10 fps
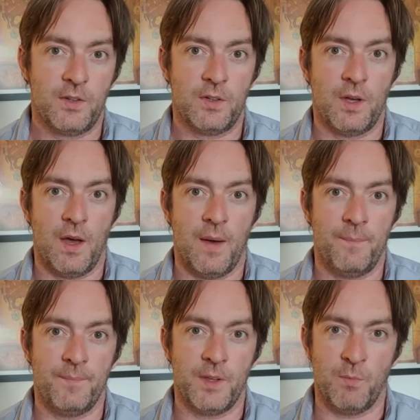
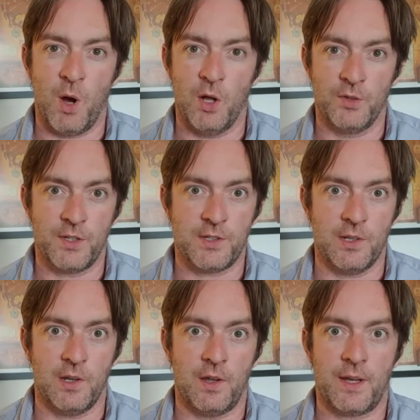the world doesn't
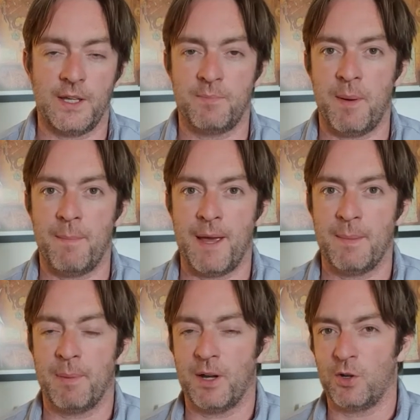look like it's been
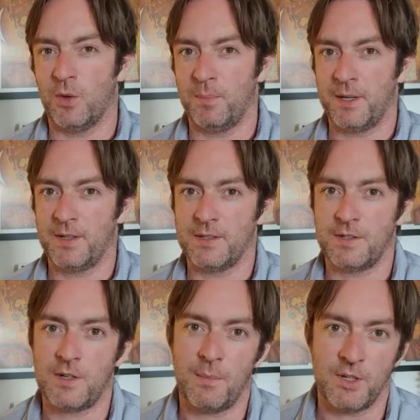made by God because
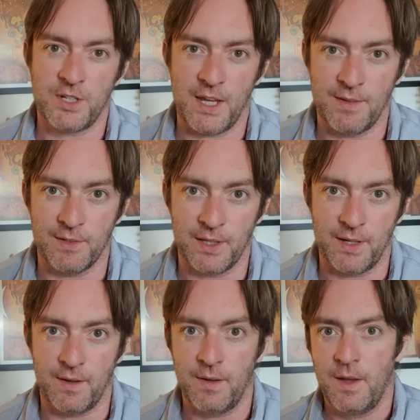there's so much evil
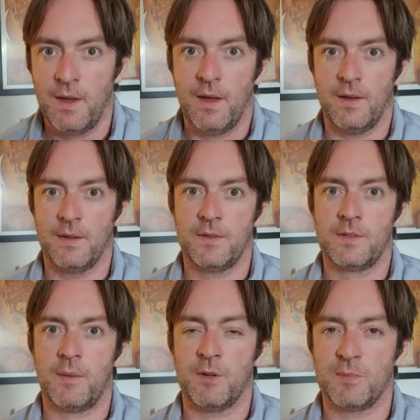in it and
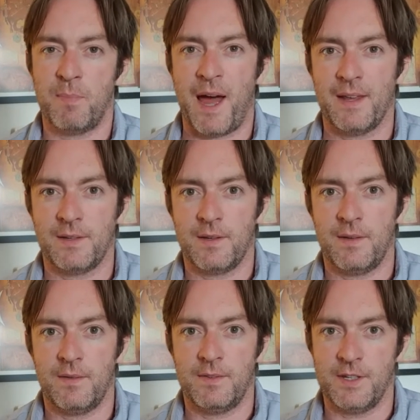so much bad
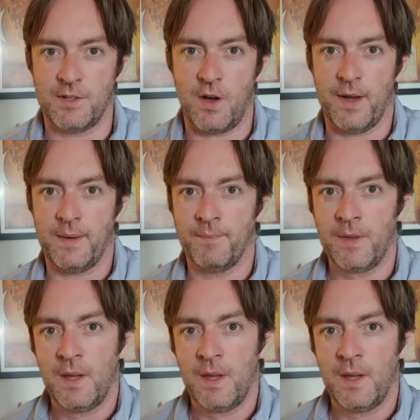design.